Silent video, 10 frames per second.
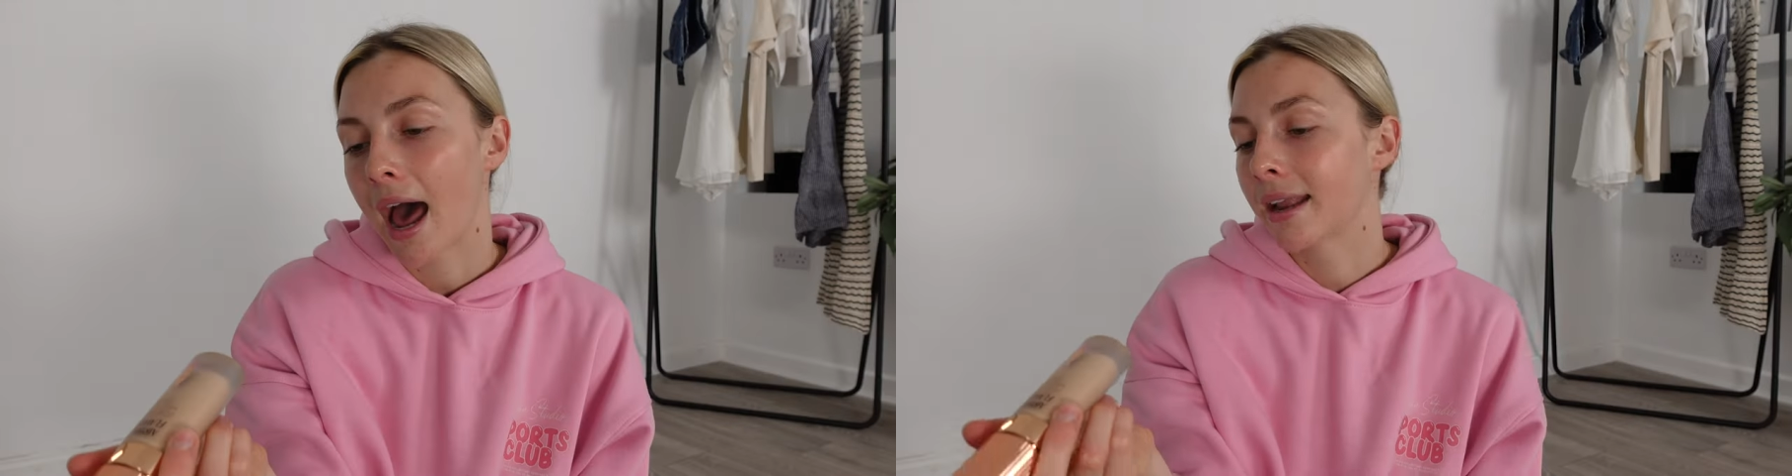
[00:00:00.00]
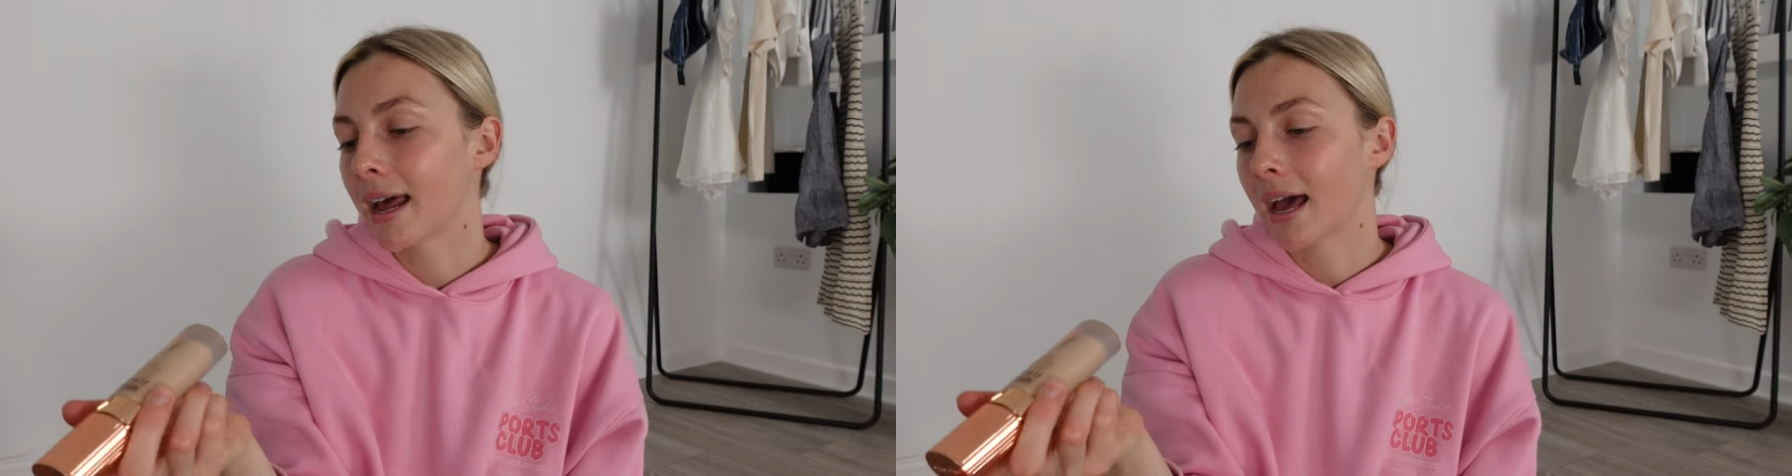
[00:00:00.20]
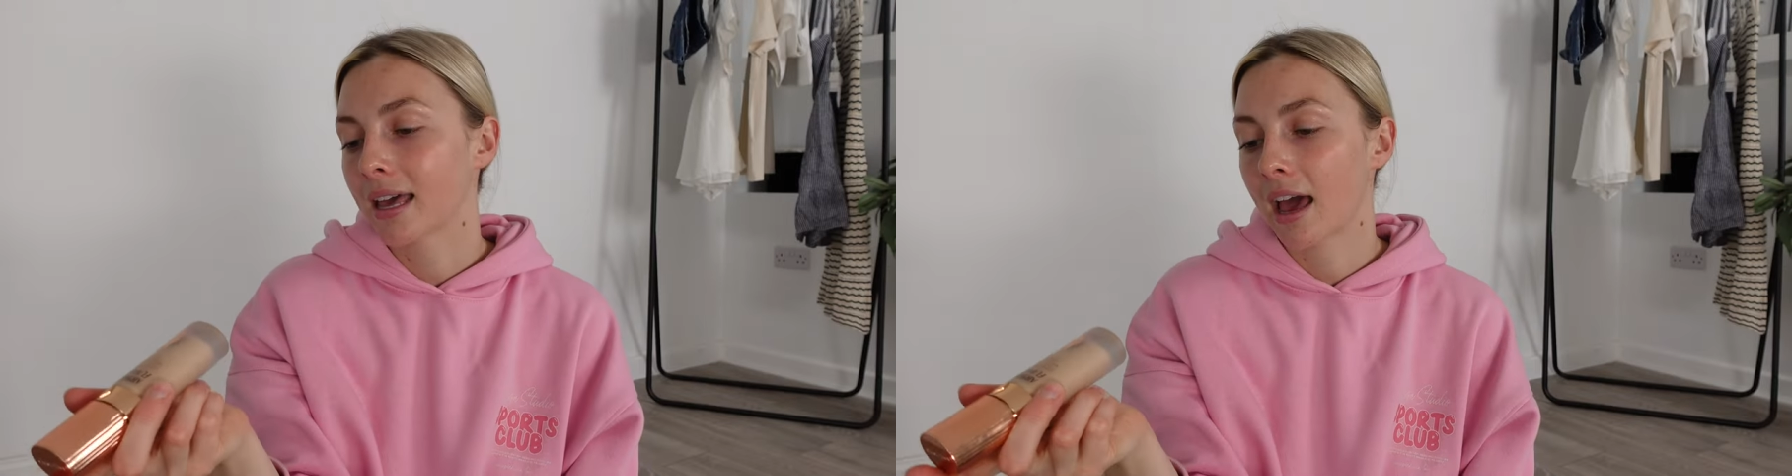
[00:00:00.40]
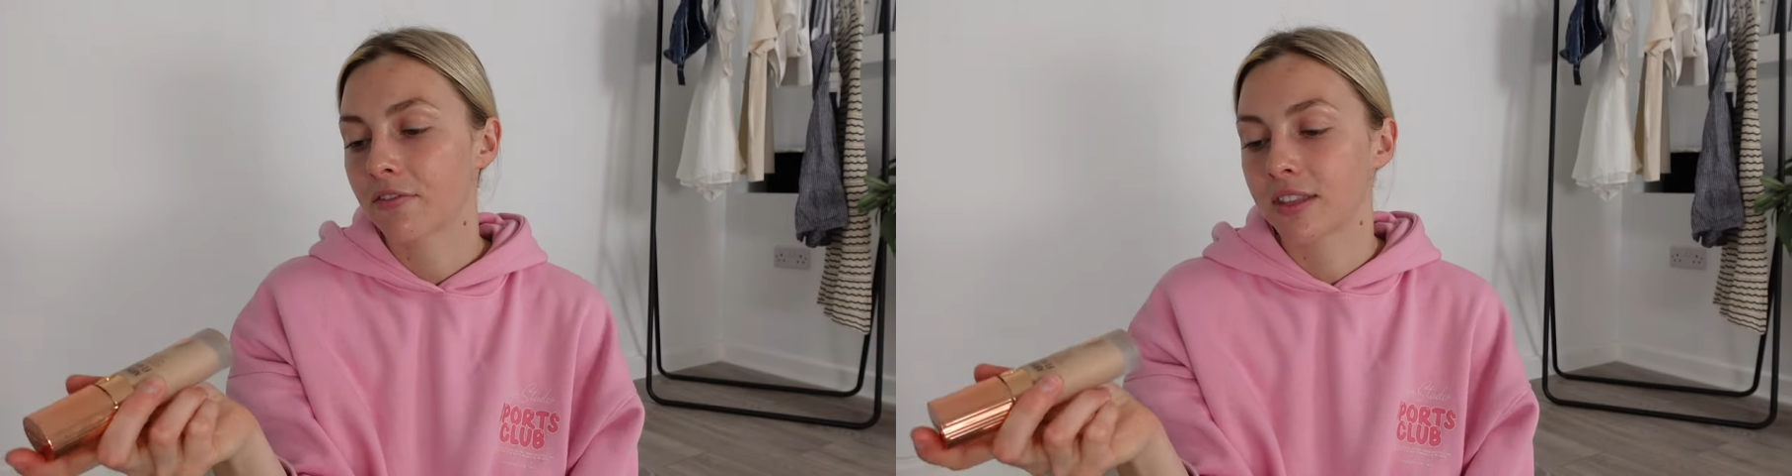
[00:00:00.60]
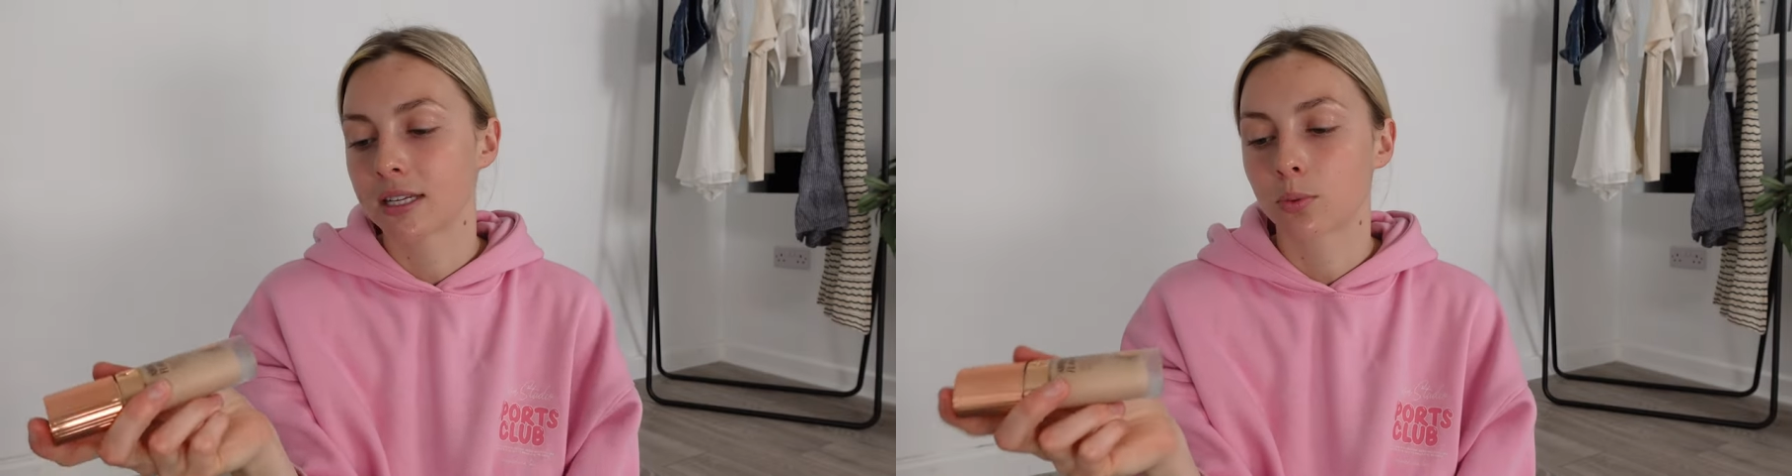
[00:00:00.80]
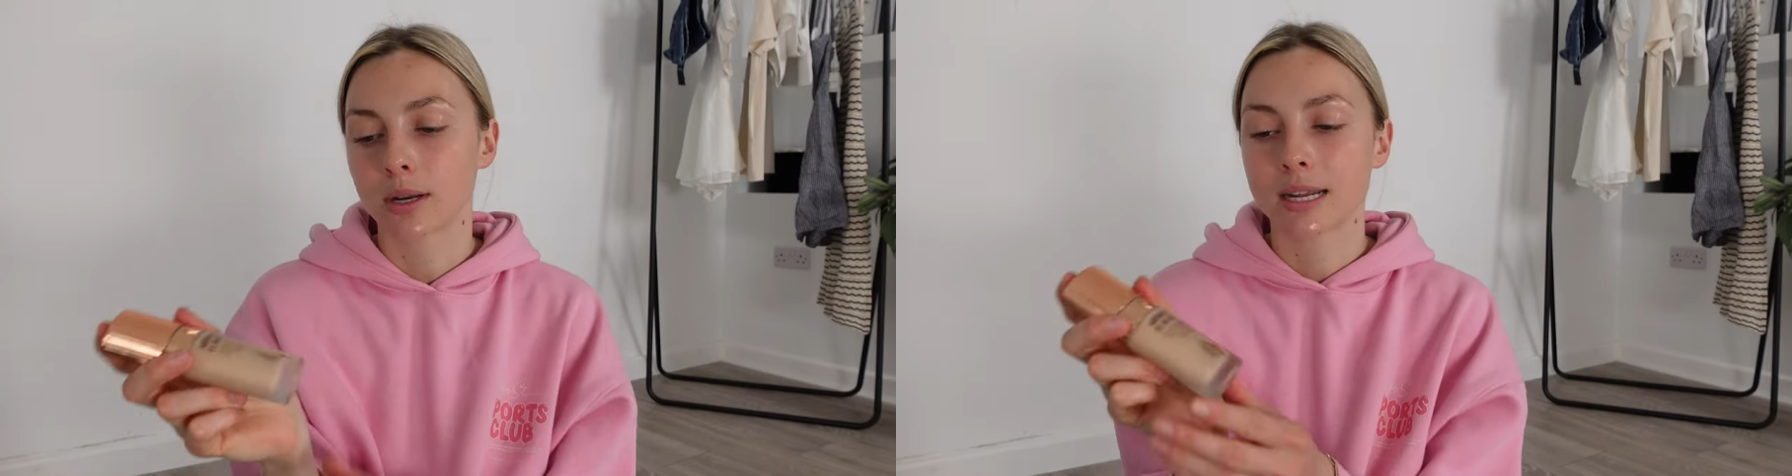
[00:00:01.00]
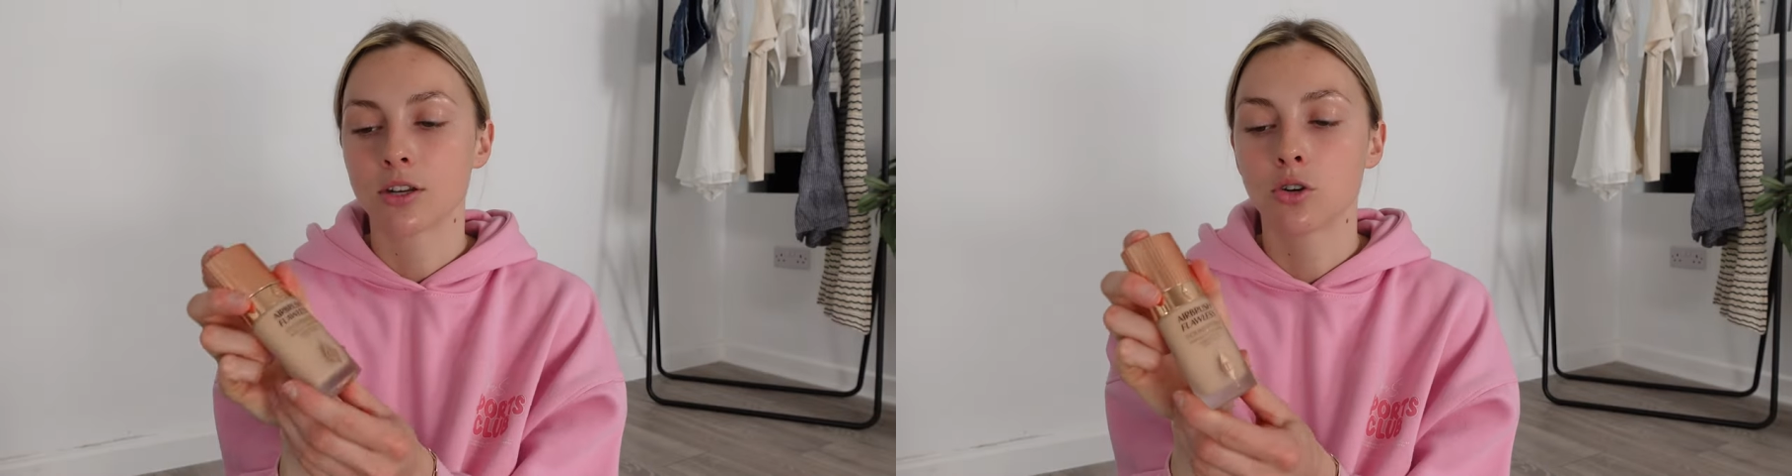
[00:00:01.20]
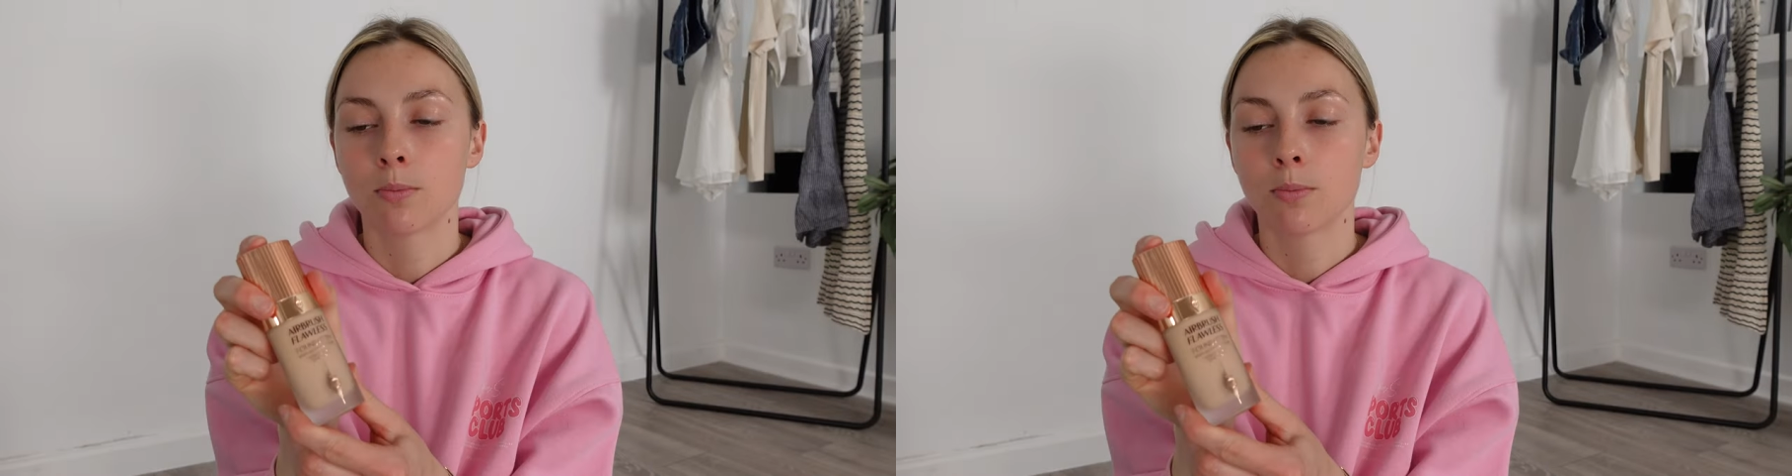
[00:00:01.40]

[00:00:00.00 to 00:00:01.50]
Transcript: and I have this one in